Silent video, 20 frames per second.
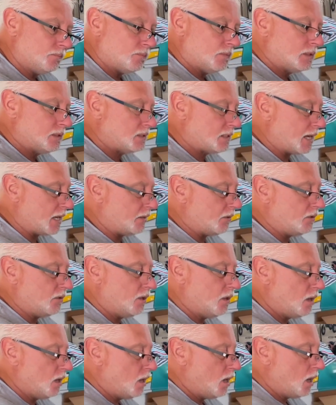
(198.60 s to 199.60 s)
sander.
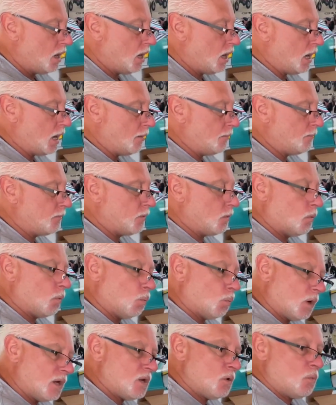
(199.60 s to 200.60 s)

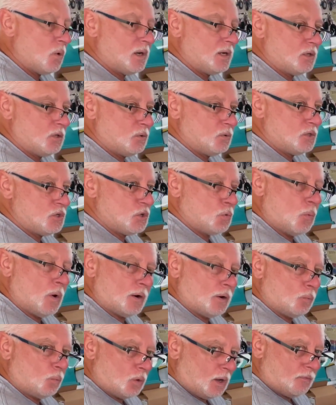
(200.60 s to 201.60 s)
What you want to do is you want
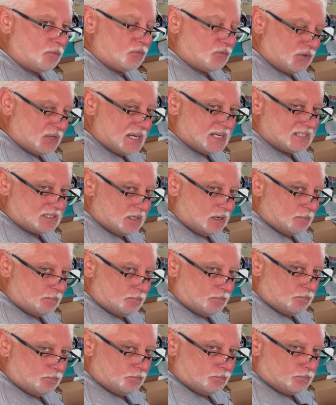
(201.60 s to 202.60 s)
to rough things up
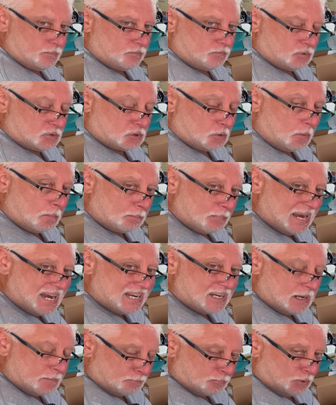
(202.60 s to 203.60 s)
so
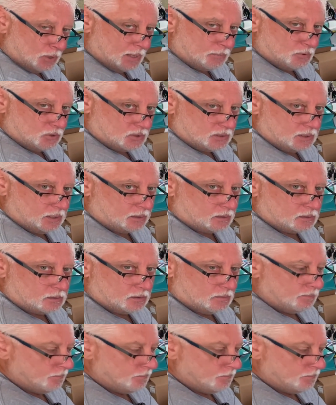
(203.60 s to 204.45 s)
paint and primer sticks.